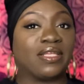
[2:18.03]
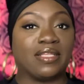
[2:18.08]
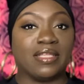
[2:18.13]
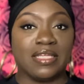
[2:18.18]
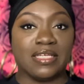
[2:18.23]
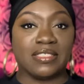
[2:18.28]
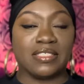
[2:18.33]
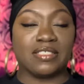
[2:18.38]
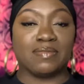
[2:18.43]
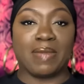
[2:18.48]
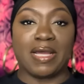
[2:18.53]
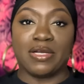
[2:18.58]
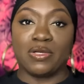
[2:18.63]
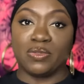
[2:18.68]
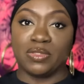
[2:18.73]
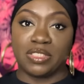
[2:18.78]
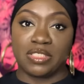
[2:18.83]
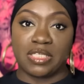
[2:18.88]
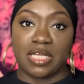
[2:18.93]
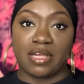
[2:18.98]
This is my new
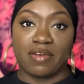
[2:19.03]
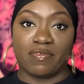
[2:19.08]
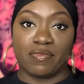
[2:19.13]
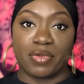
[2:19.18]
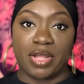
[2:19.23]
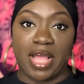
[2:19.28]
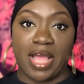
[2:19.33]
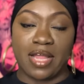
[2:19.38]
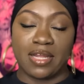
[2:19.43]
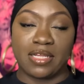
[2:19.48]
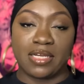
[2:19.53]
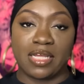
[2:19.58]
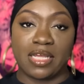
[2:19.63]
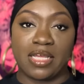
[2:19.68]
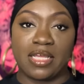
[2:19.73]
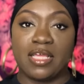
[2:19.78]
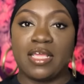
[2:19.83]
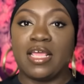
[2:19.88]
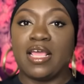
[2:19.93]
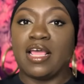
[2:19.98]
state of
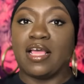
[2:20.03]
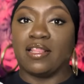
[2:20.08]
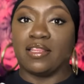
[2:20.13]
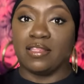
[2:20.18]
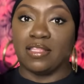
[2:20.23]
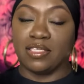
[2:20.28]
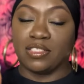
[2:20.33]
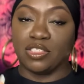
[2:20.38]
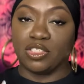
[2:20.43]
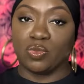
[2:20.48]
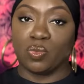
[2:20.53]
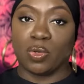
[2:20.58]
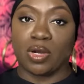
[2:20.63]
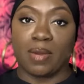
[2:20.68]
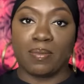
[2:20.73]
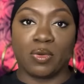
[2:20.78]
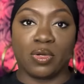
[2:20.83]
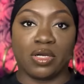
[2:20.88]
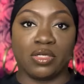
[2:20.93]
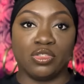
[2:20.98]
reality. This is what
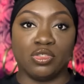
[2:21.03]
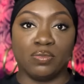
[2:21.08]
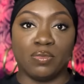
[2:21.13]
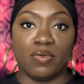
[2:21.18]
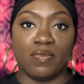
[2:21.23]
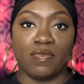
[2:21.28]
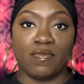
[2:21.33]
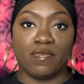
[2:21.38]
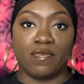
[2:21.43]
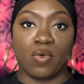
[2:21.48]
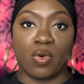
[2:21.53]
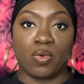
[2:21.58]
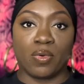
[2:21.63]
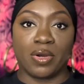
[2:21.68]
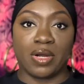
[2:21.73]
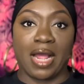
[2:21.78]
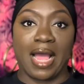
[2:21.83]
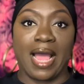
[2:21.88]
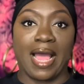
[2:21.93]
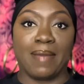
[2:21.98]
I'm going to do moving
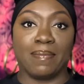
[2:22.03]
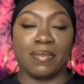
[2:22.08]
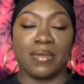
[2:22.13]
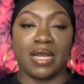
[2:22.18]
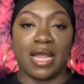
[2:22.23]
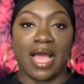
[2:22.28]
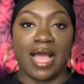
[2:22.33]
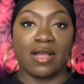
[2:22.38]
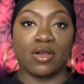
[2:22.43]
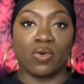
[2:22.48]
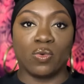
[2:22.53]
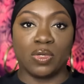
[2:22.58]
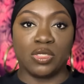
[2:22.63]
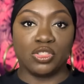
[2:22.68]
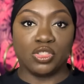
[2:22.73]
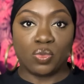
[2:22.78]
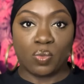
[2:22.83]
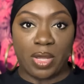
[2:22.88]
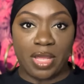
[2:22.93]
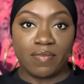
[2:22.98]
forward. I'm not going
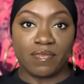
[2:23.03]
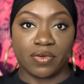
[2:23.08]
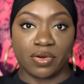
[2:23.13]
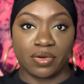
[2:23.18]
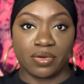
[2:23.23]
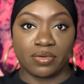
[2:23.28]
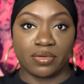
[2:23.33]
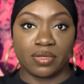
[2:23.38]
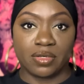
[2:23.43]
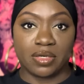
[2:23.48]
to waver.